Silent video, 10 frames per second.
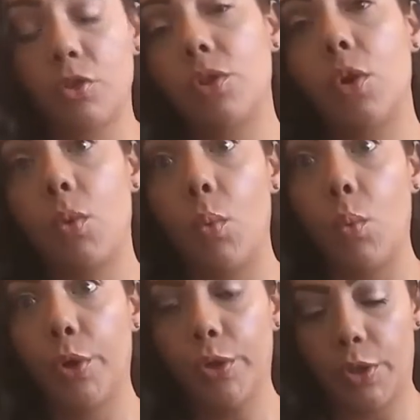So
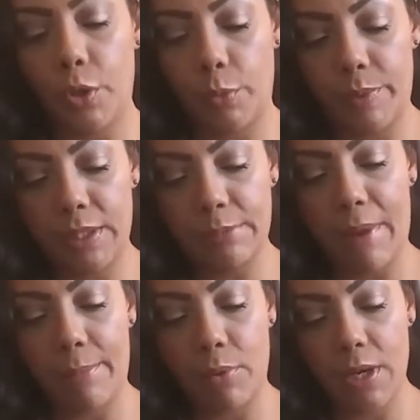we're going to open this
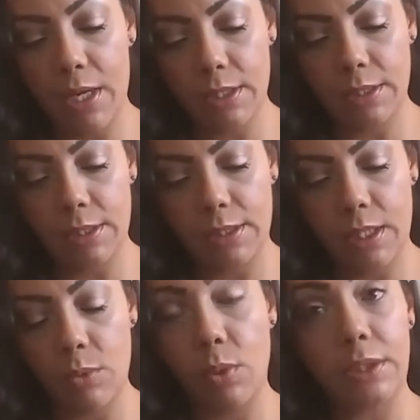bad boy and
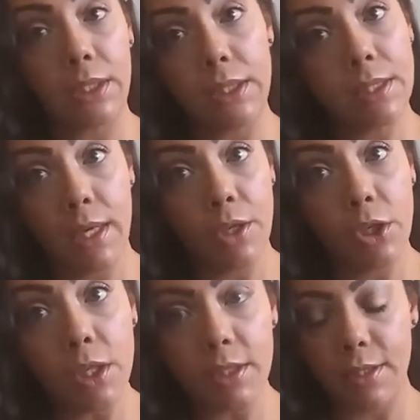see what the container
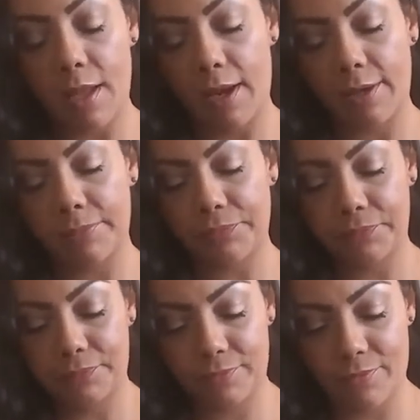looks like.
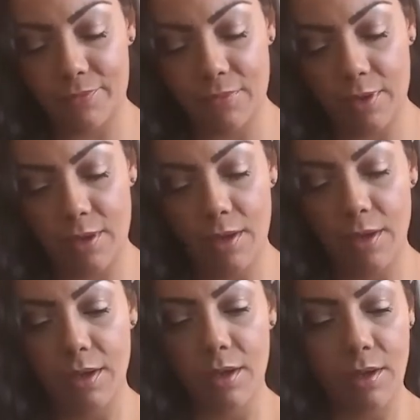
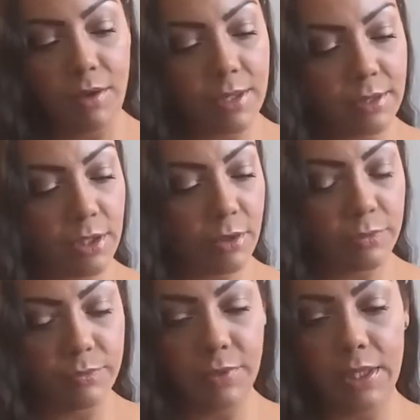Oh, that's
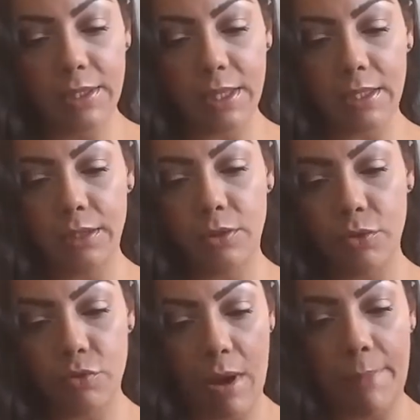cute. It's like a little
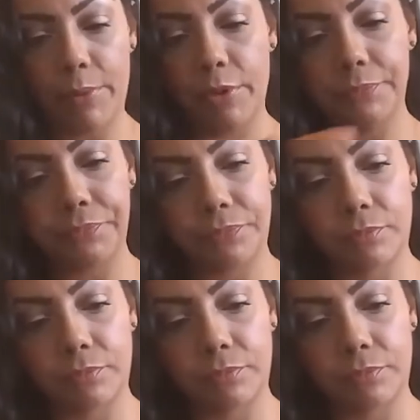dropper.